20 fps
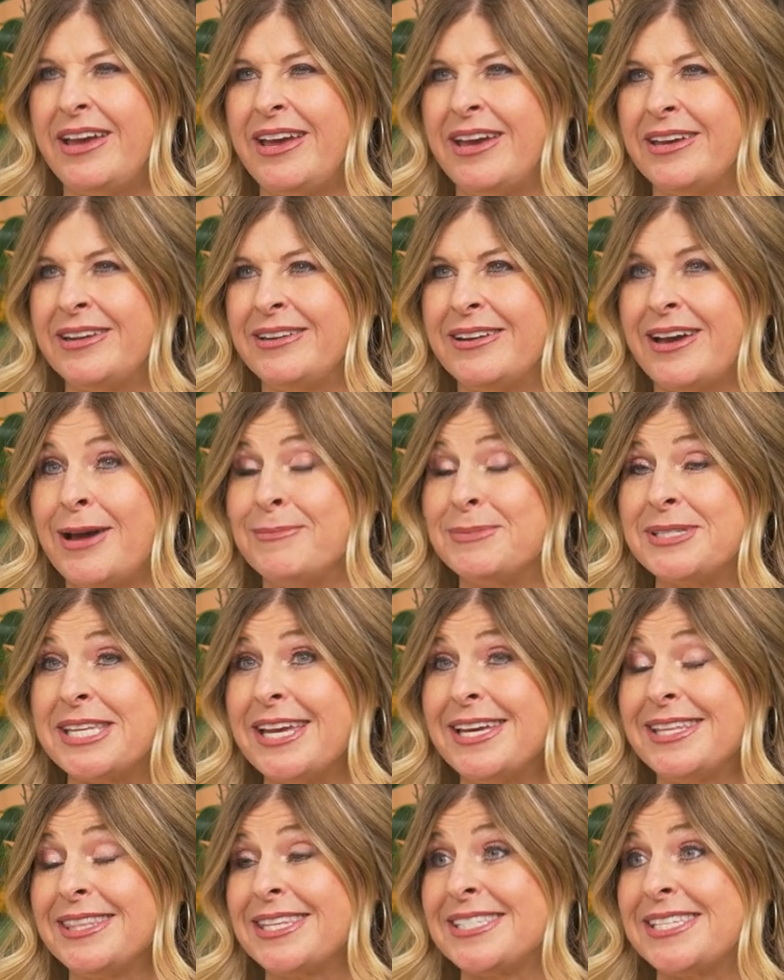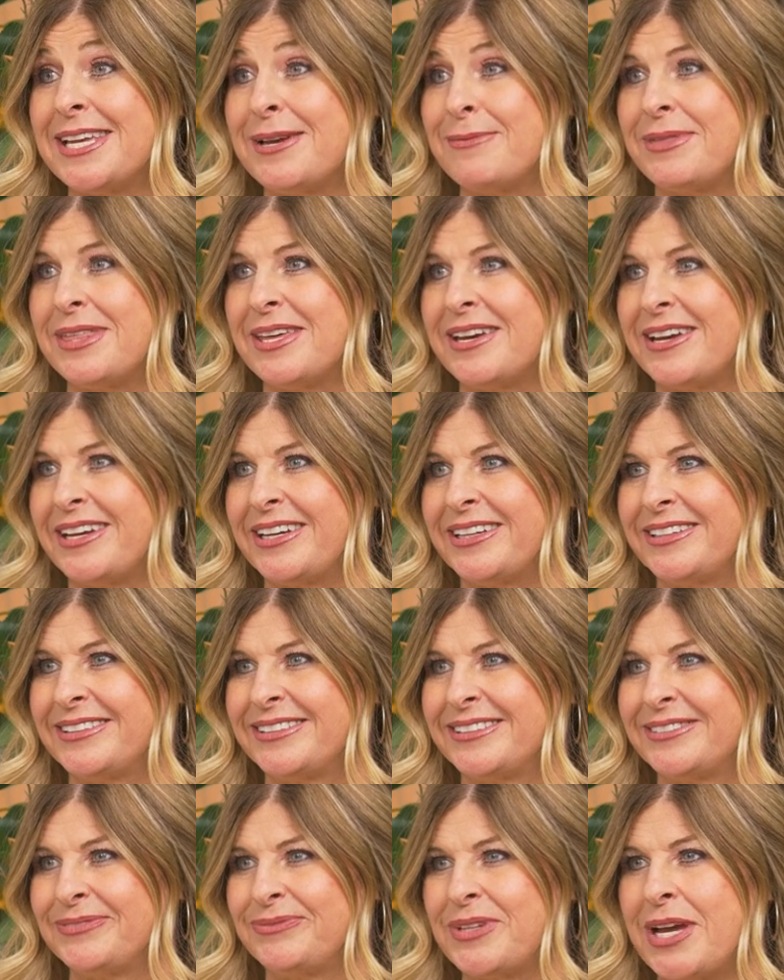And I'm saying the same thing,
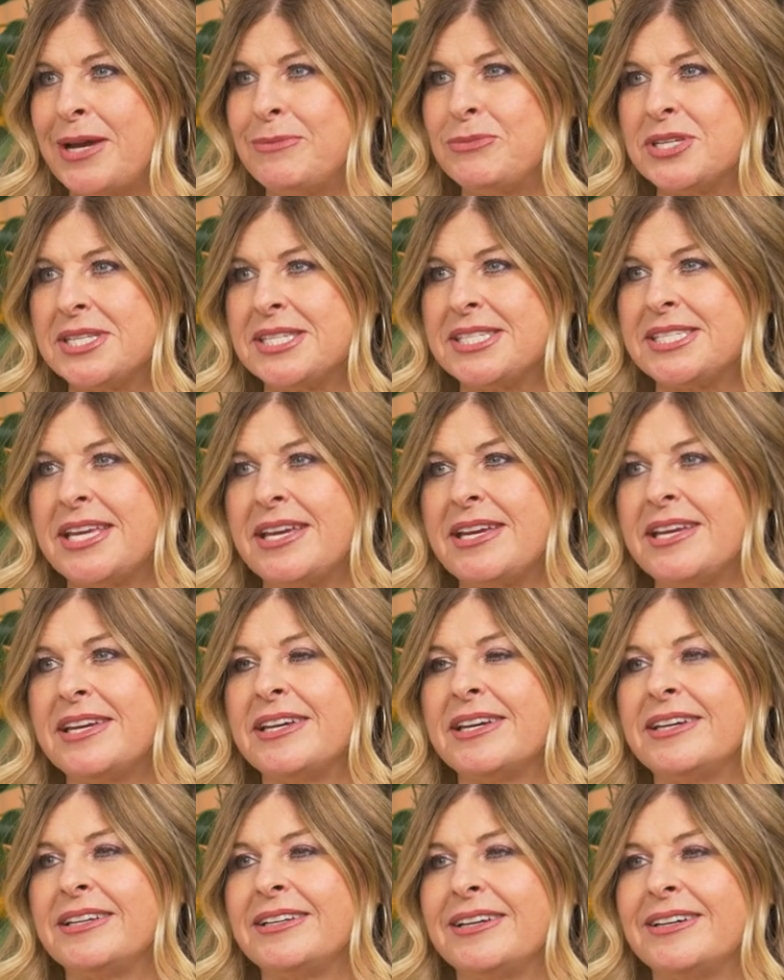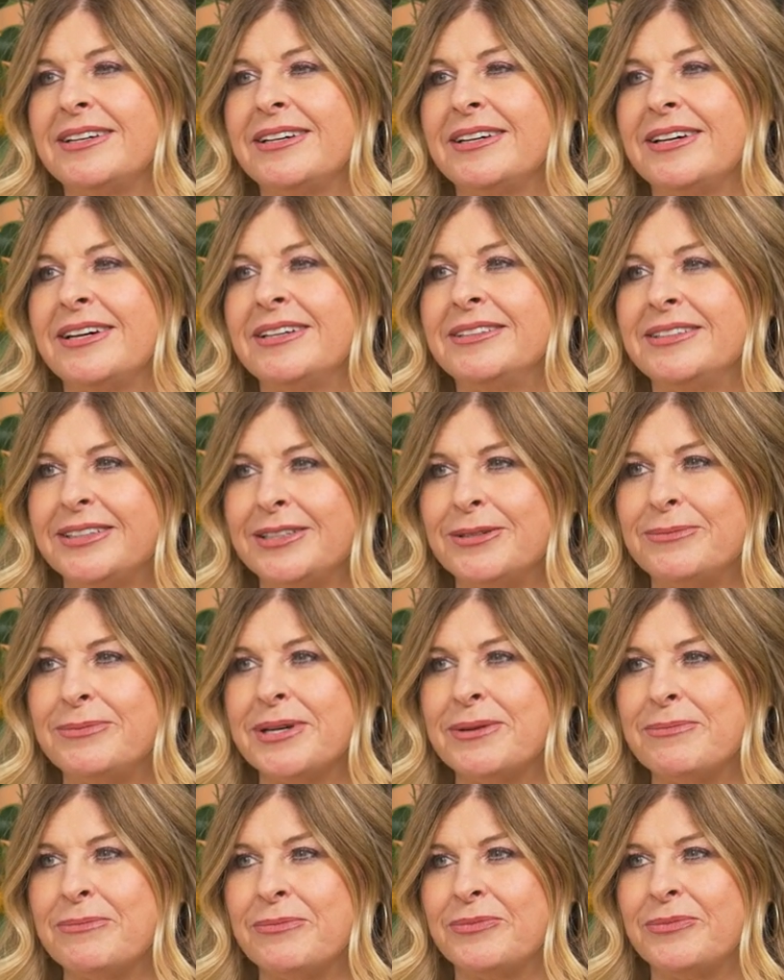I'm just saying it a little
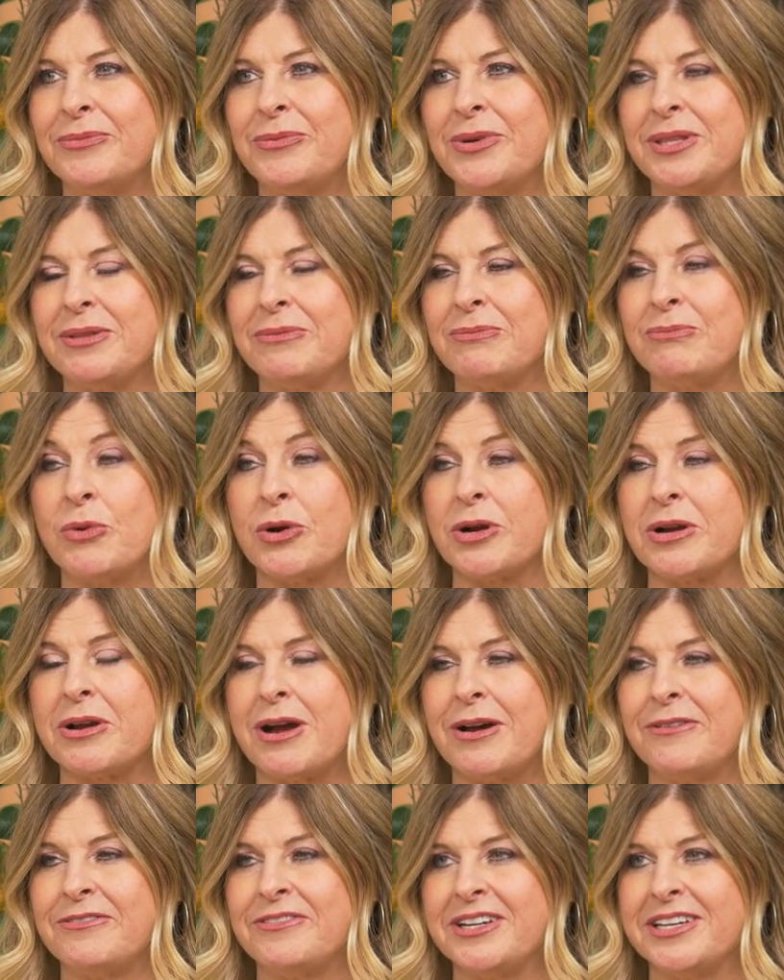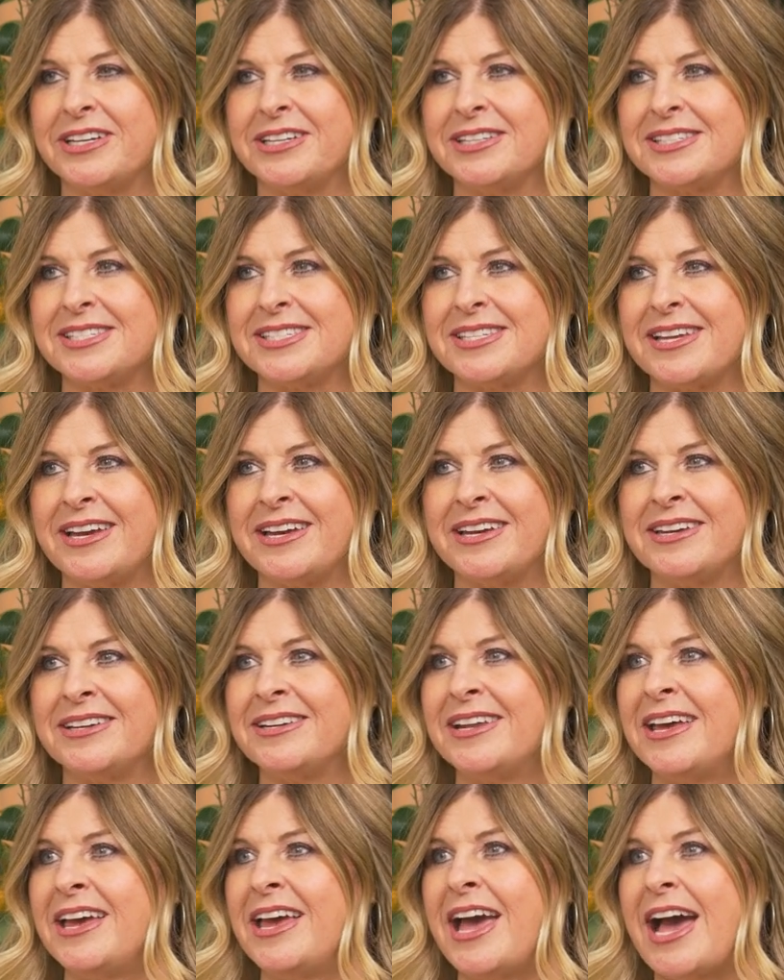bit with more confidence.
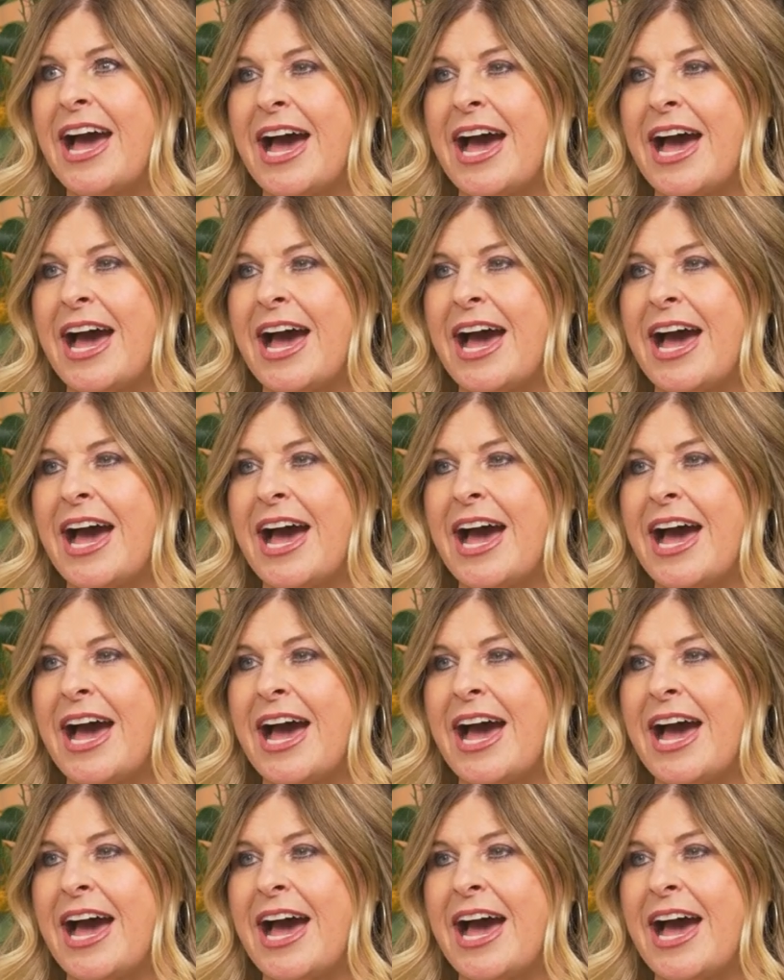And yeah.